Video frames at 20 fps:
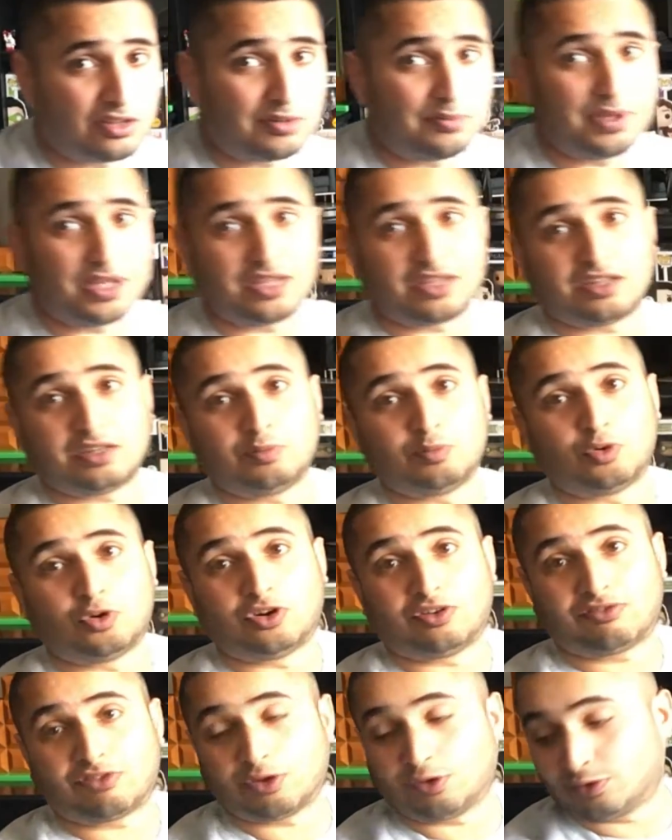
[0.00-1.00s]
gonna make any
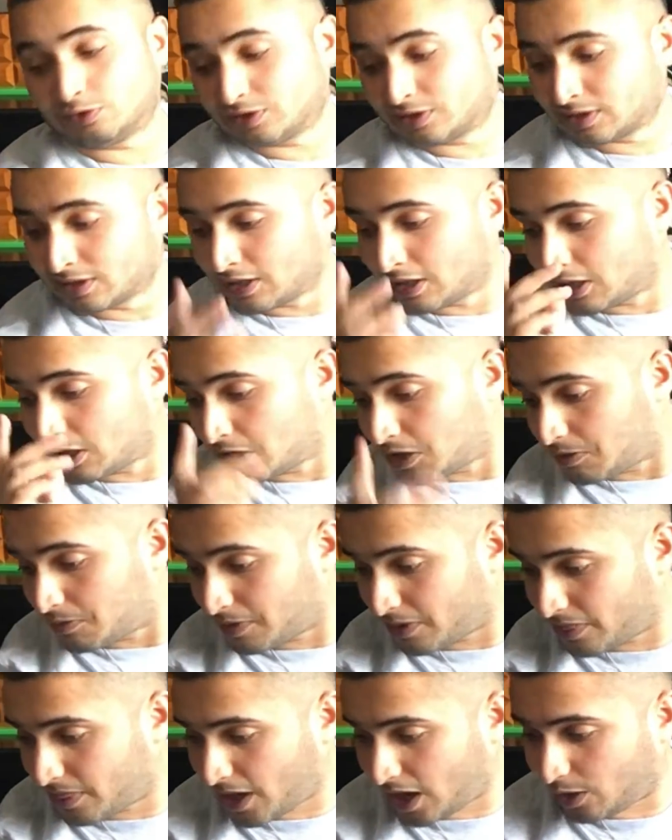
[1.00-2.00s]
more of those,
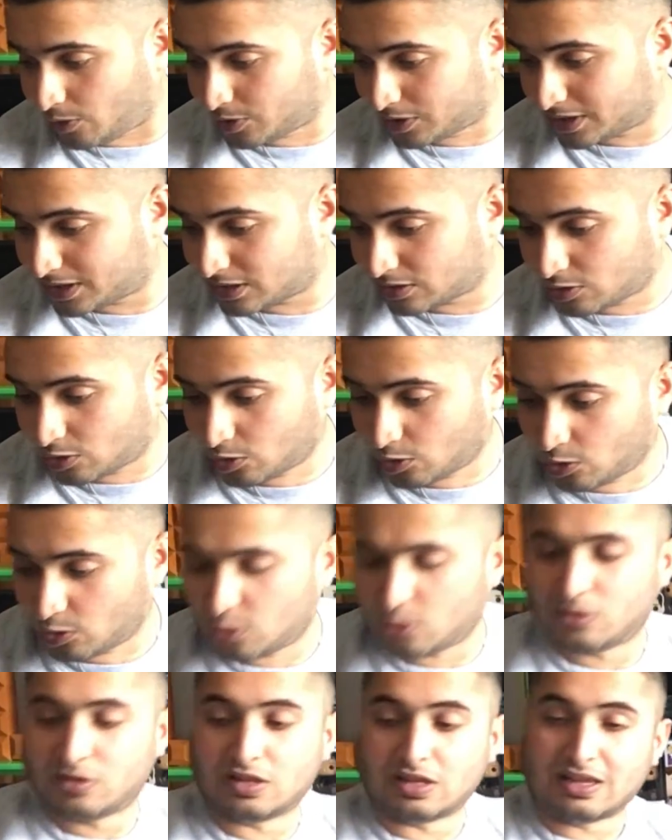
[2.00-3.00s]
but that was
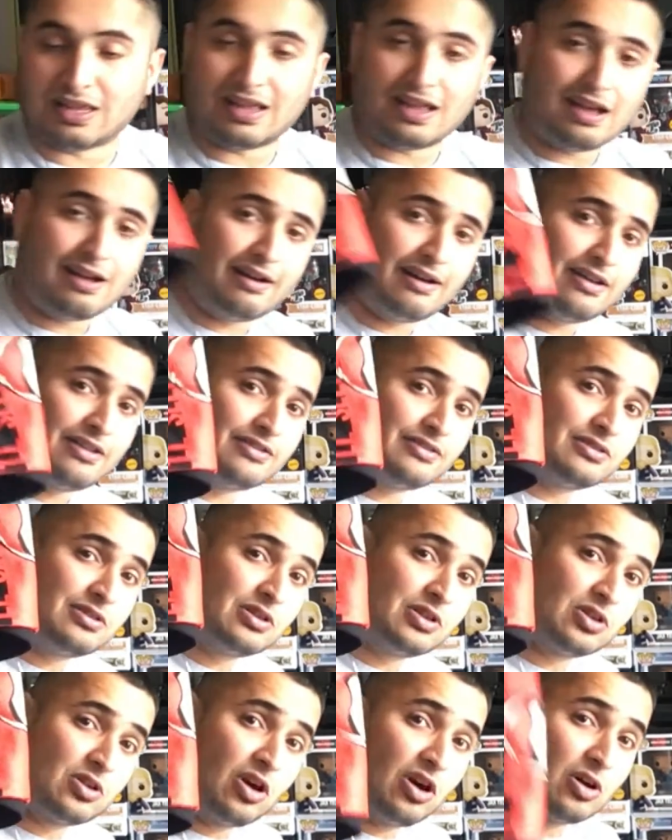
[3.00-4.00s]
cool and
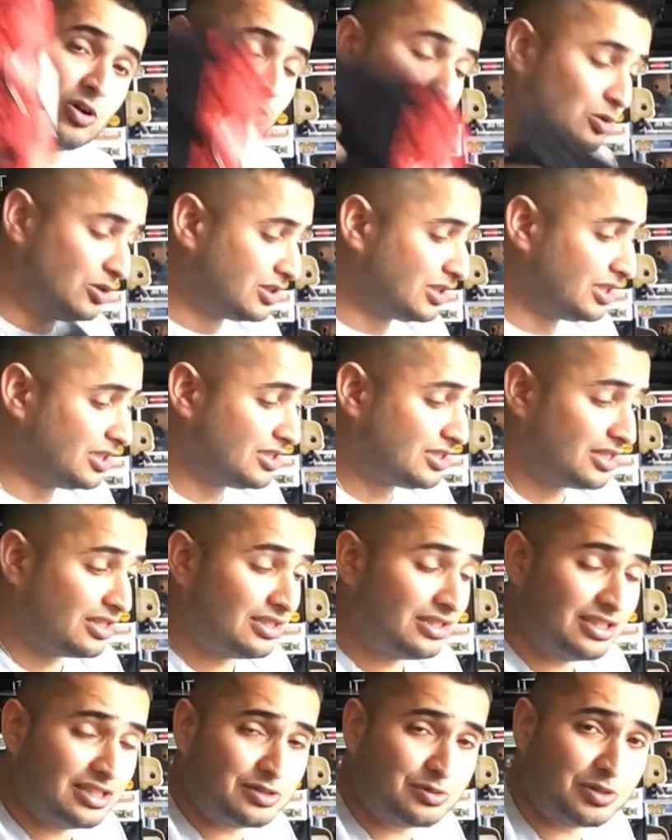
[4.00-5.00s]
got a cool t-shirt
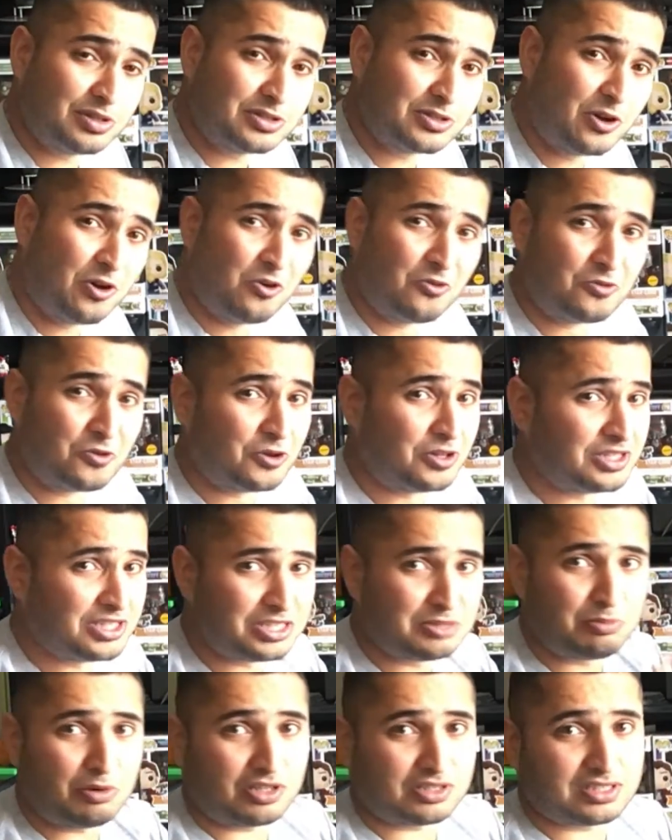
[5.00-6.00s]
in this one. So overall
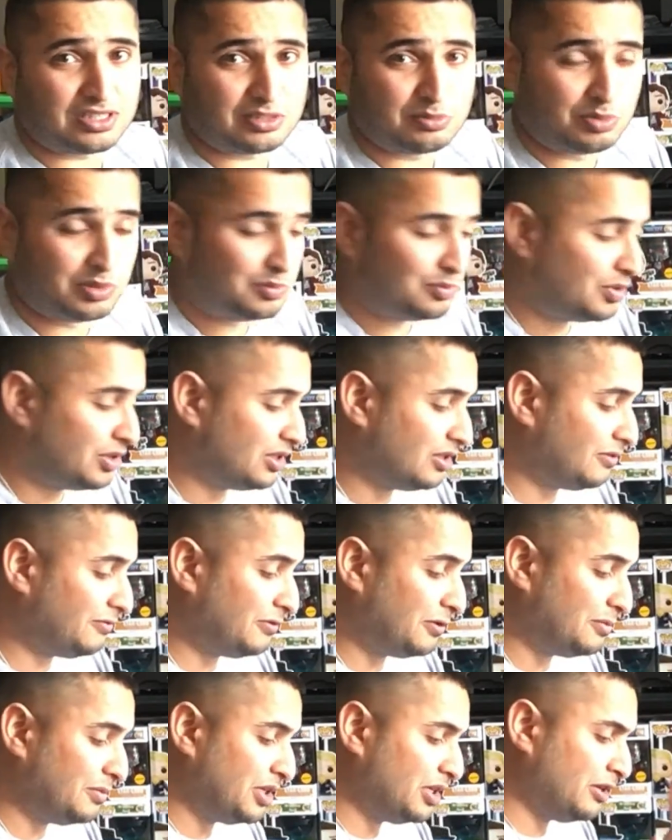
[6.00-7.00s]
this box has been brilliant
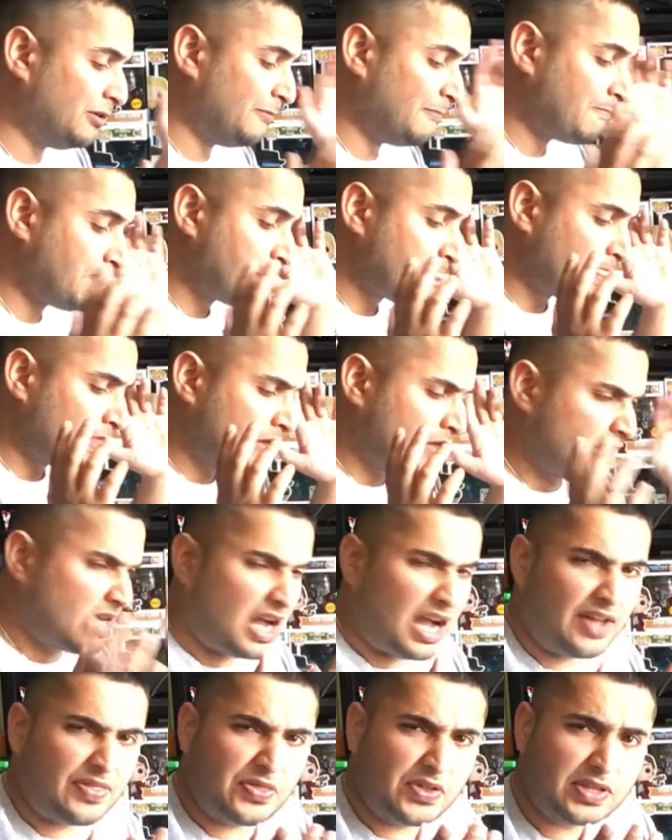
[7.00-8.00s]
for me.
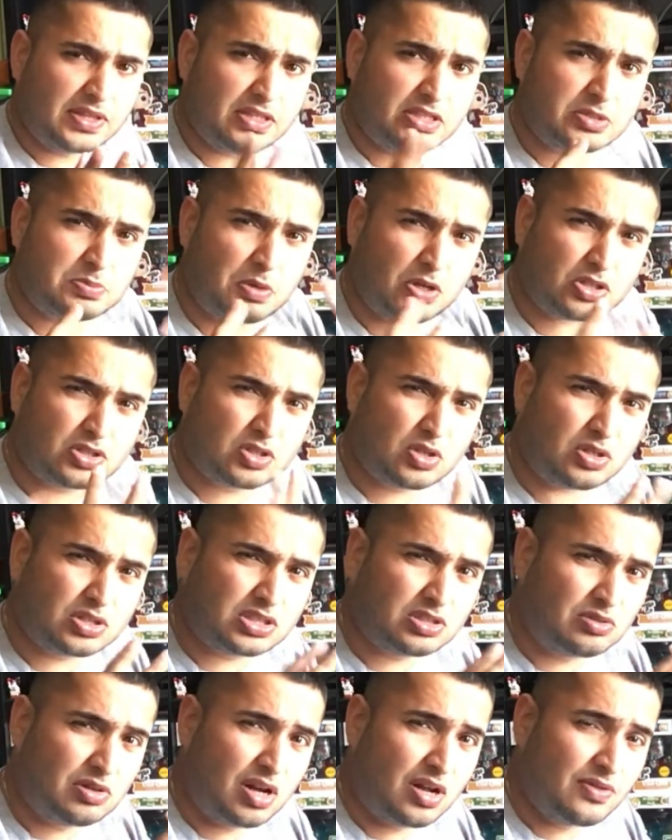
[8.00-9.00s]
I think this box
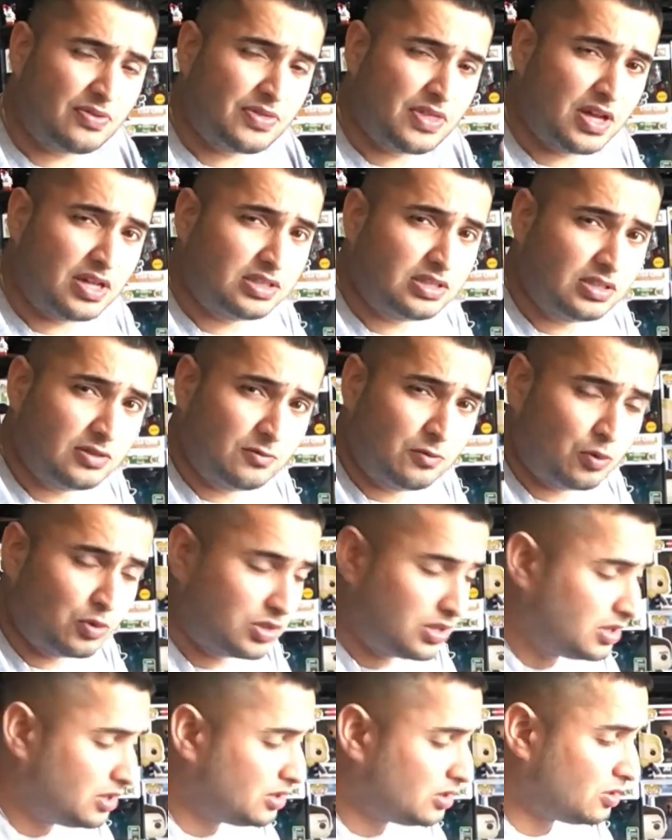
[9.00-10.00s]
costs around
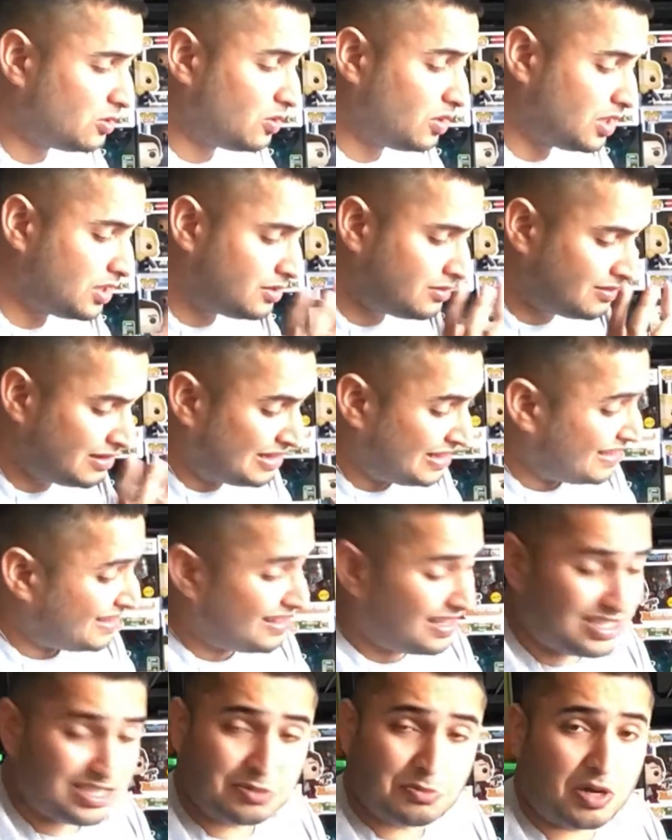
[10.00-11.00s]
13-14 quid.
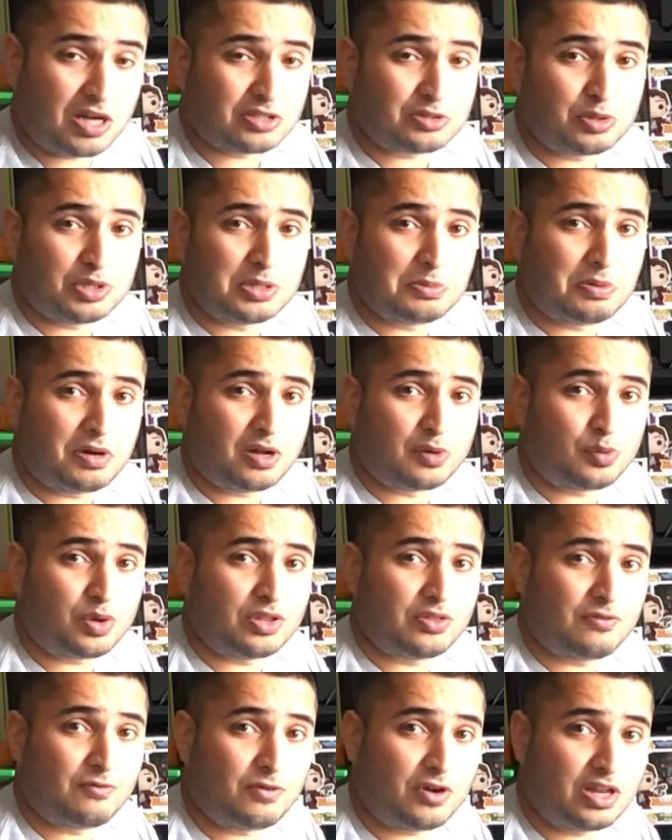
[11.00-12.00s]
That's about £20
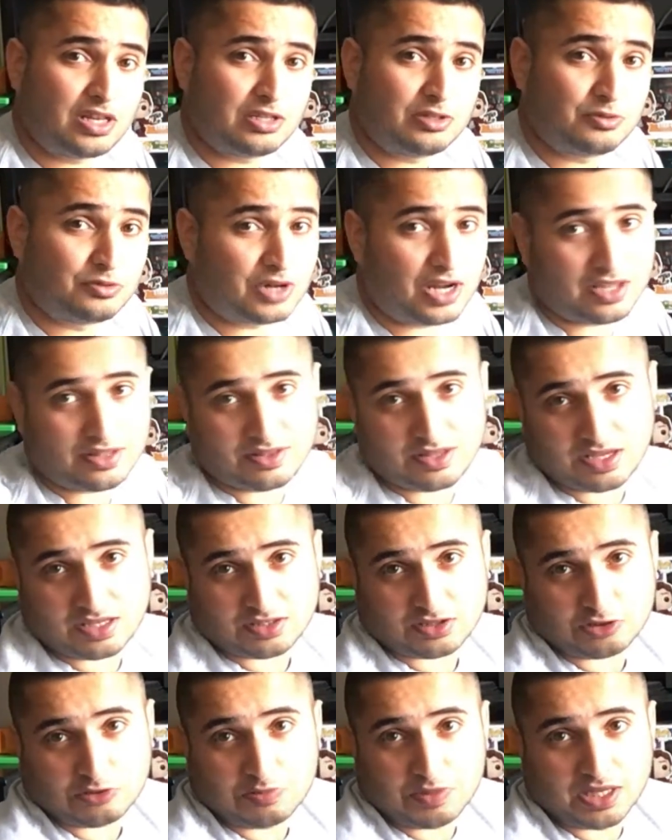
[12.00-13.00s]
worth of value right there,
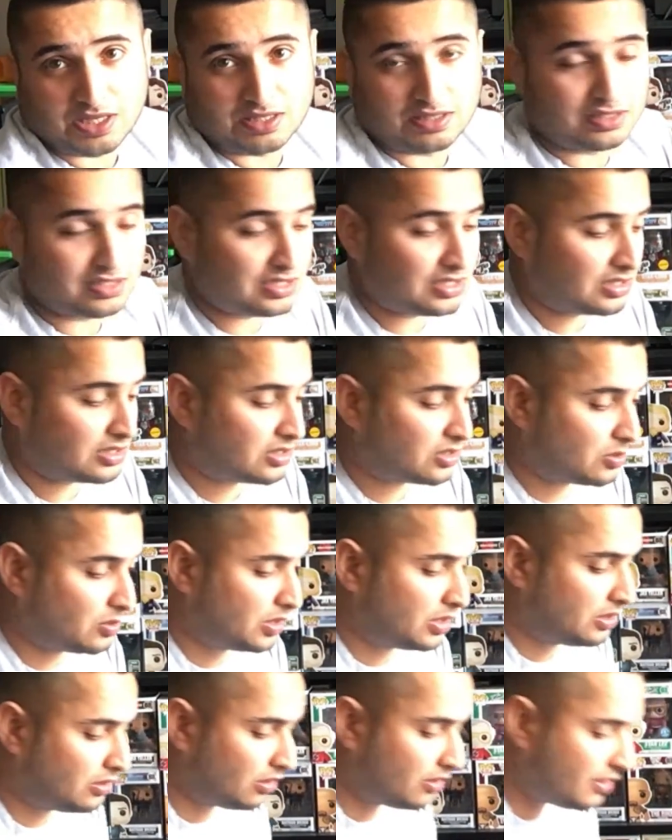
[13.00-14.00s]
so you're making 6
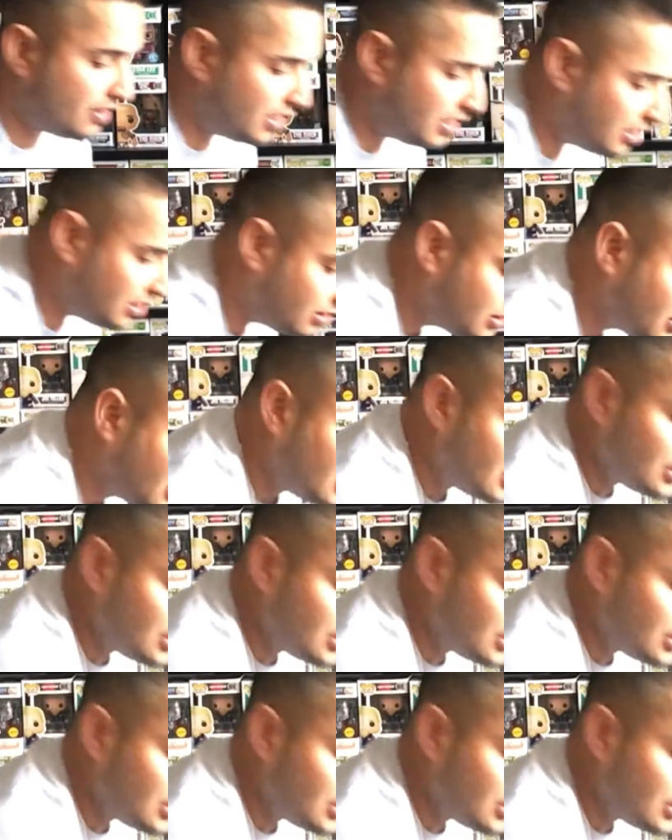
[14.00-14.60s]
quid on that,